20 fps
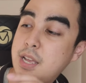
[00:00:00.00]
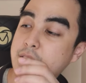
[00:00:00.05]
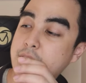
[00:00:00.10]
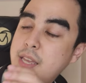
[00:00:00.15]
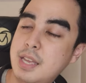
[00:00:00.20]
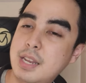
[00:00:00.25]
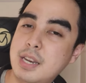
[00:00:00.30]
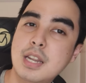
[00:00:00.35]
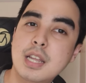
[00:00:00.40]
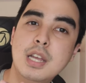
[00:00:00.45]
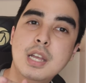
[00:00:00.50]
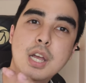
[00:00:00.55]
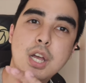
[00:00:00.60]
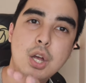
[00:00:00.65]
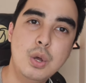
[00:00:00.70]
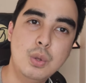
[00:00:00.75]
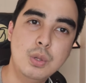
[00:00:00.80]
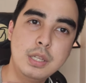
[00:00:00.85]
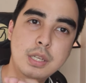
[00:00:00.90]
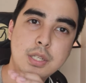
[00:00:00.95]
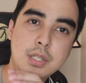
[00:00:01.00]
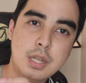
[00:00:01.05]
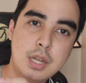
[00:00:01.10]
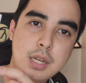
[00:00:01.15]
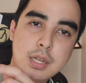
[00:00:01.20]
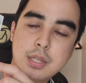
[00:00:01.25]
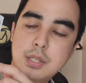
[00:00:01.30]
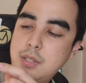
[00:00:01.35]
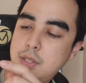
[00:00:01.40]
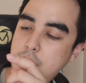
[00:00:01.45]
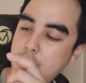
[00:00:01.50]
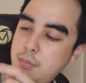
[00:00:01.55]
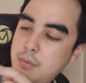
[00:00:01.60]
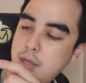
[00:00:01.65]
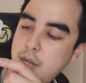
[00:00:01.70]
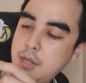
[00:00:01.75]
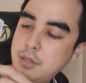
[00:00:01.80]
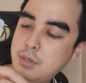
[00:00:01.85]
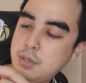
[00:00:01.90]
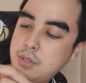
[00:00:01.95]
Again, only stock
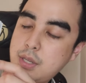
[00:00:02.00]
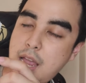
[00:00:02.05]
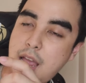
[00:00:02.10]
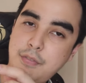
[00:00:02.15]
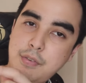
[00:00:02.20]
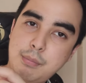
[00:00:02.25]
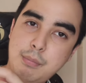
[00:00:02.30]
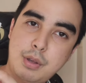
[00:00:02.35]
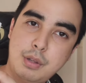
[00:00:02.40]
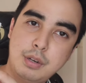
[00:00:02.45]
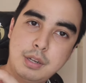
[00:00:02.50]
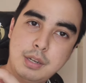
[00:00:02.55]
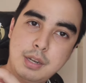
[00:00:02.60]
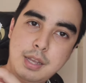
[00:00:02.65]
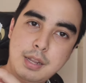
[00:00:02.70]
stabilizers, haven't mounted